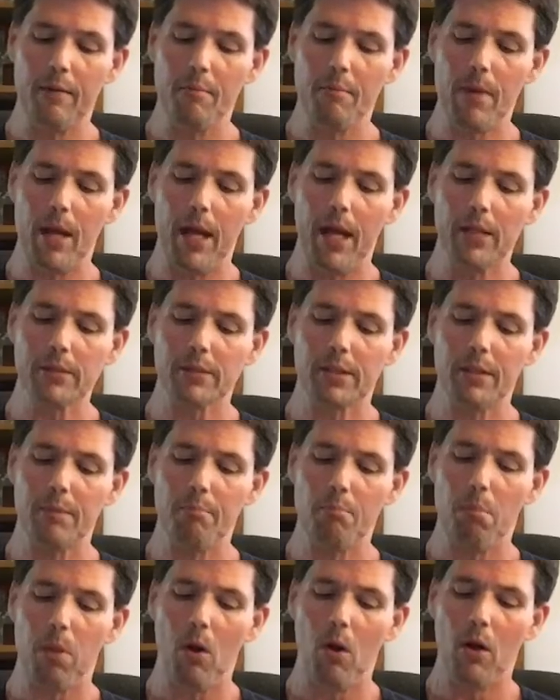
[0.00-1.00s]
as the
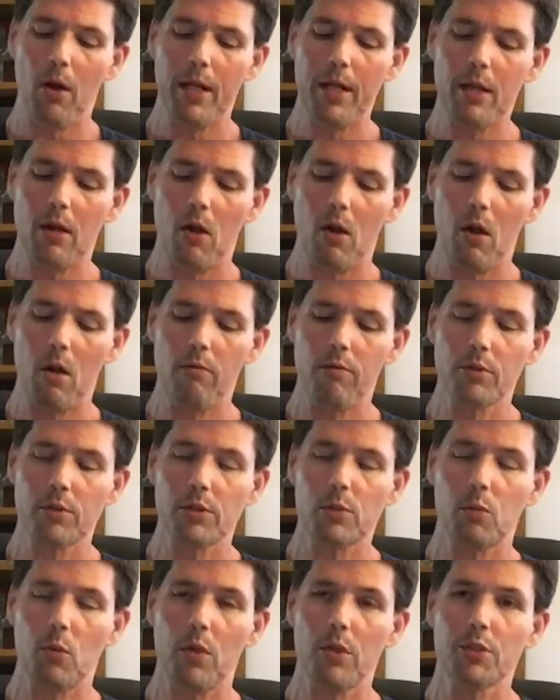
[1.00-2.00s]
barley
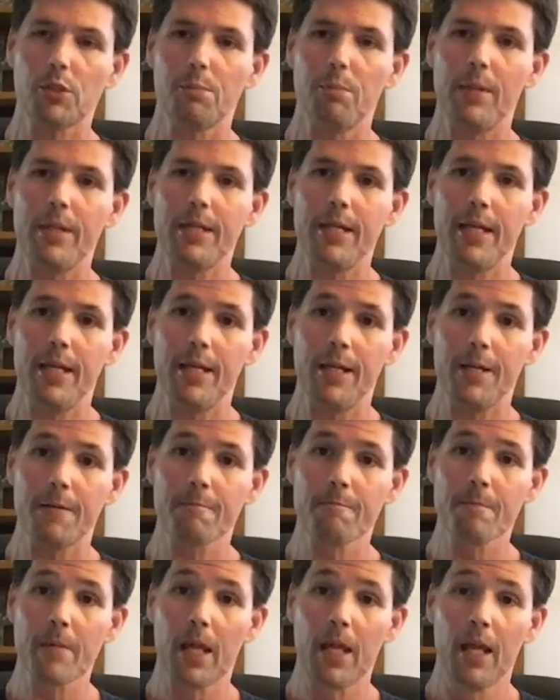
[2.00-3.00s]
harvest was beginning.
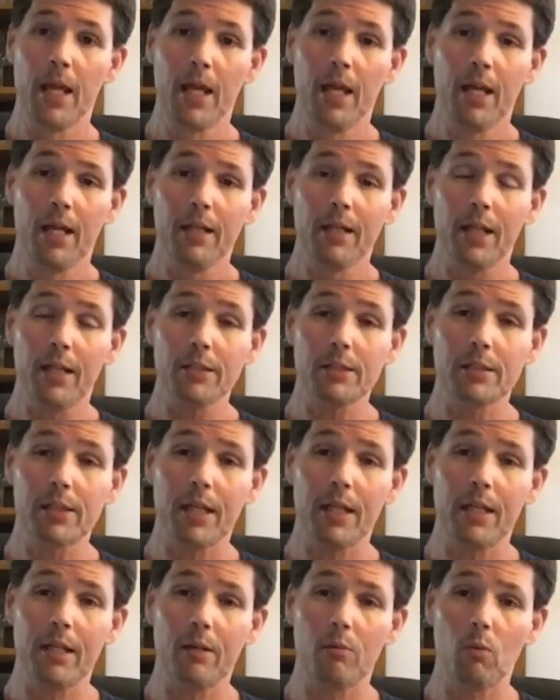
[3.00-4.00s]
Now, I
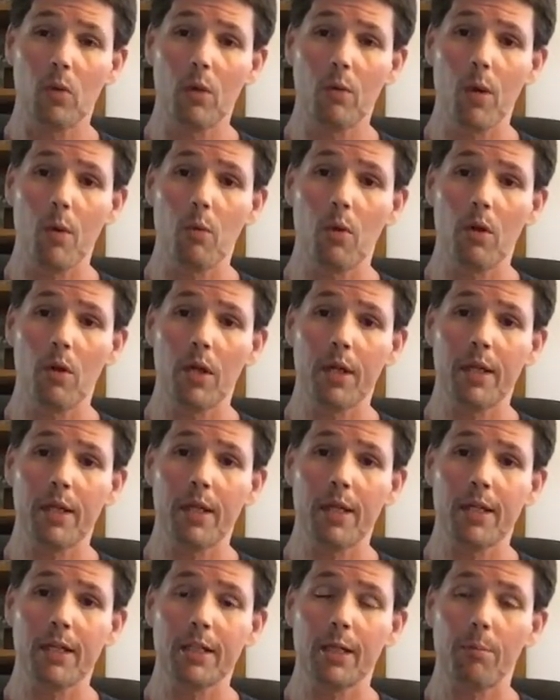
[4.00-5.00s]
said when we were looking
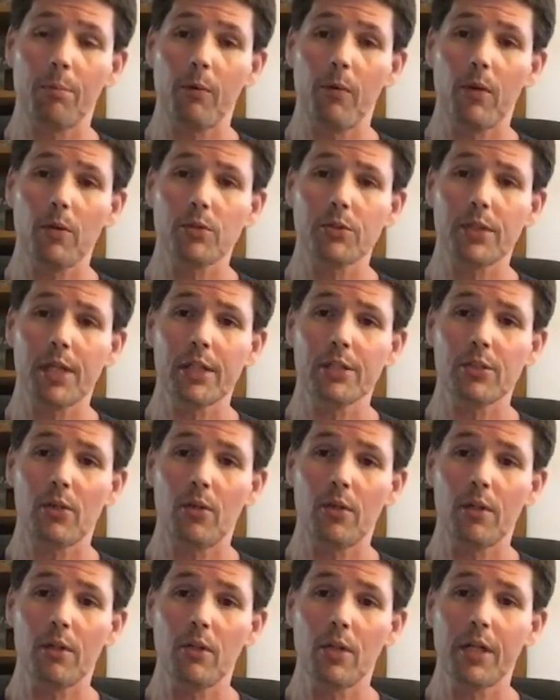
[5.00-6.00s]
at a couple of those things
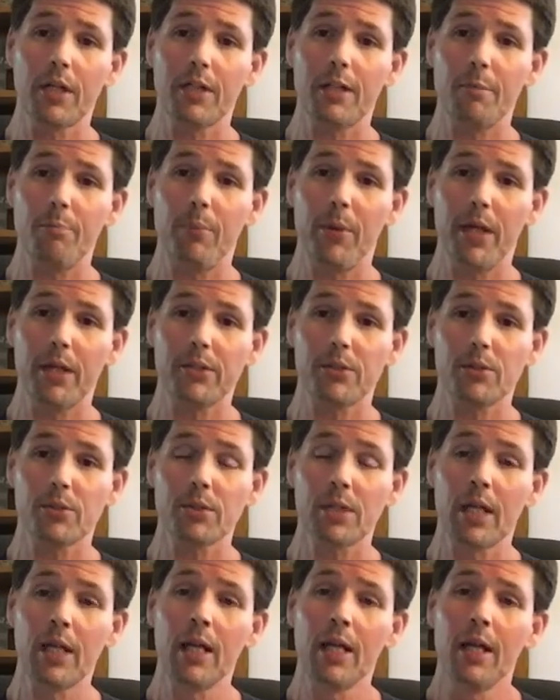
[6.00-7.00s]
earlier, look at the
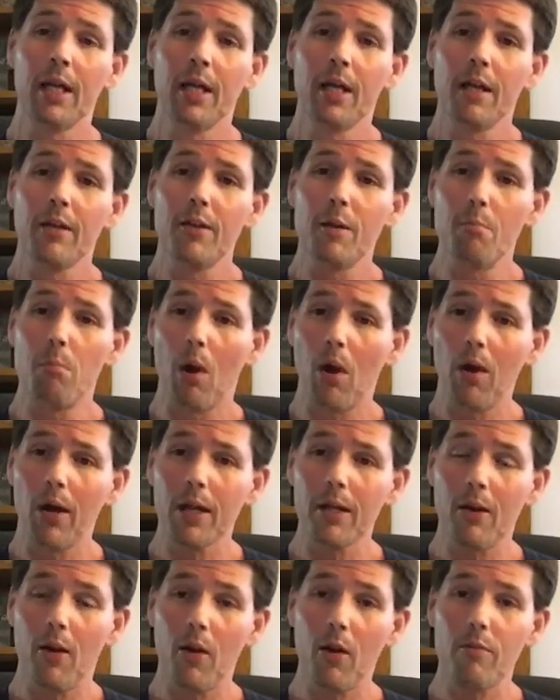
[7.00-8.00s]
pictures, the
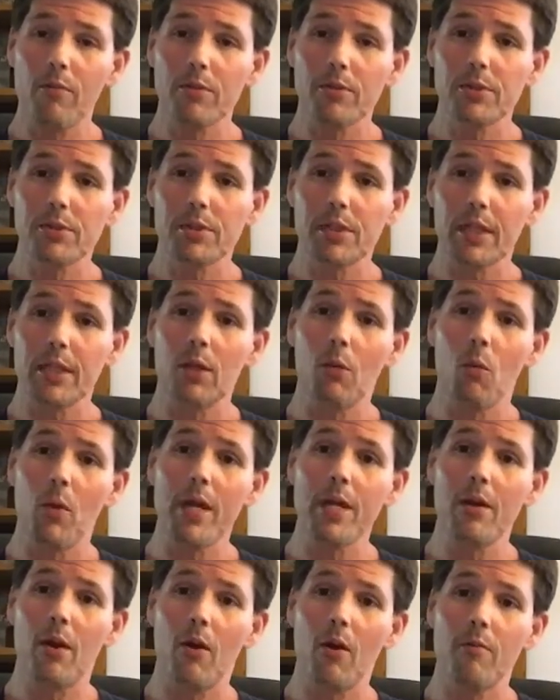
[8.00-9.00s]
barley harvest and the
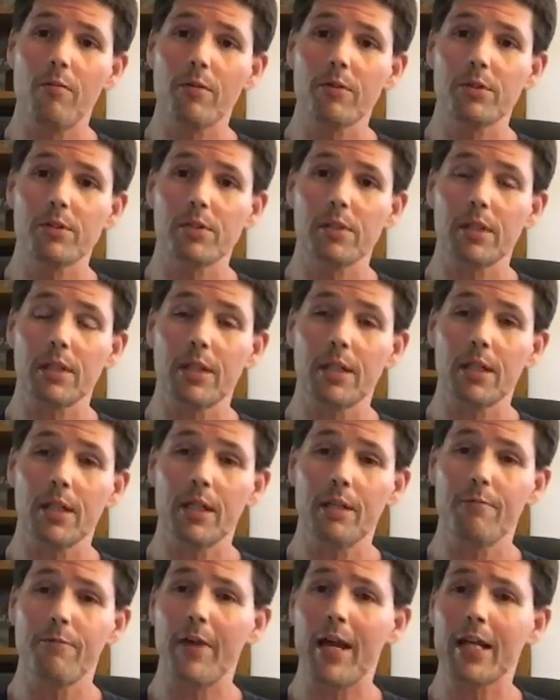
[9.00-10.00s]
wheat harvest.
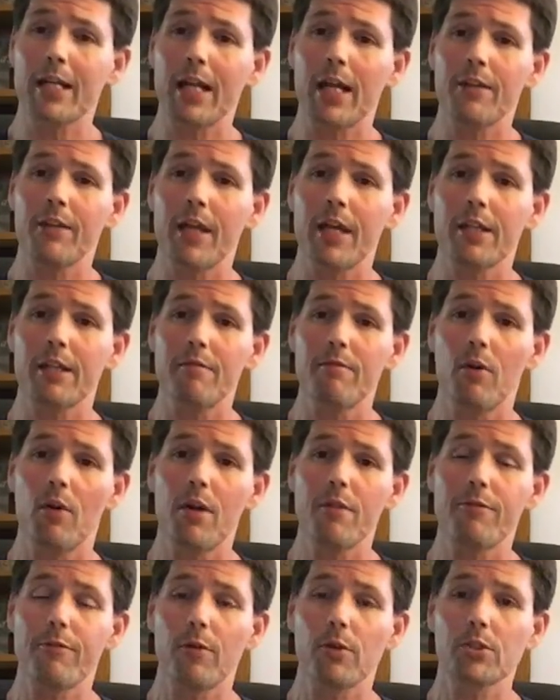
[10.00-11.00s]
In fact, I think the
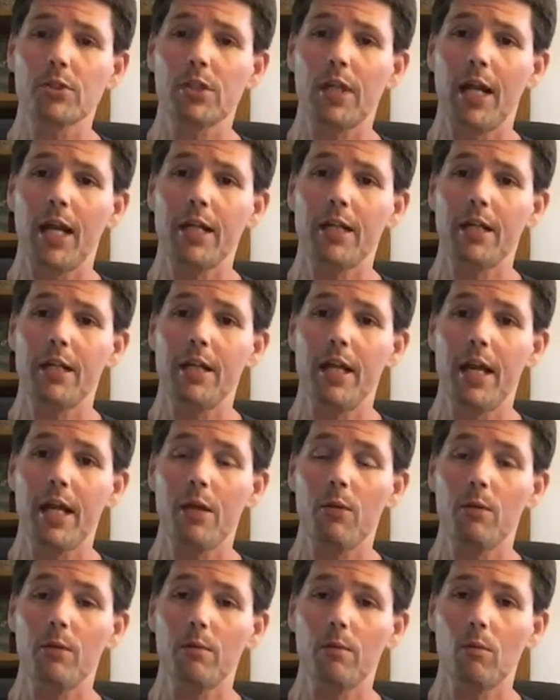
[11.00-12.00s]
very first slide today,
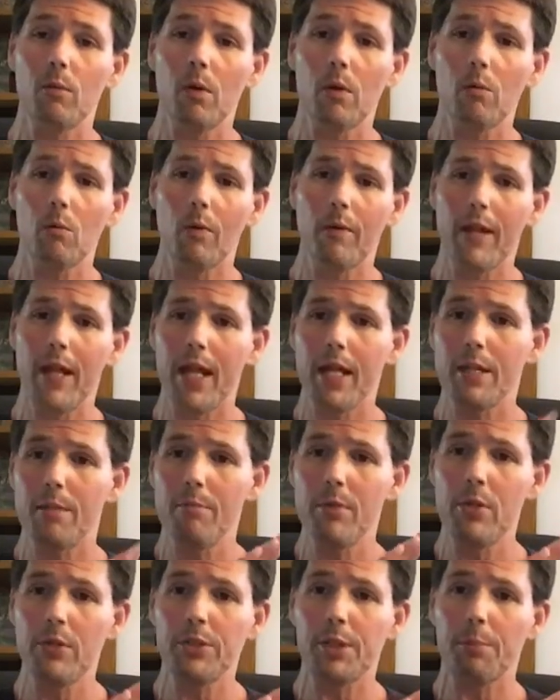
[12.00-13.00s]
where they had the
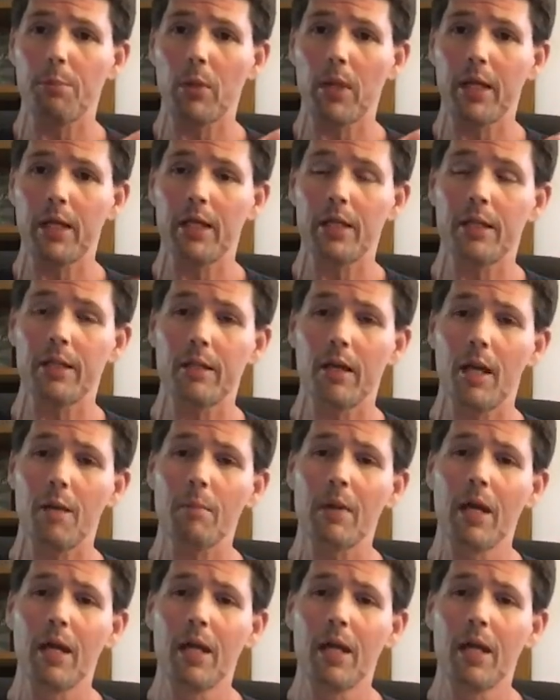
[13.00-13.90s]
music playing at the top,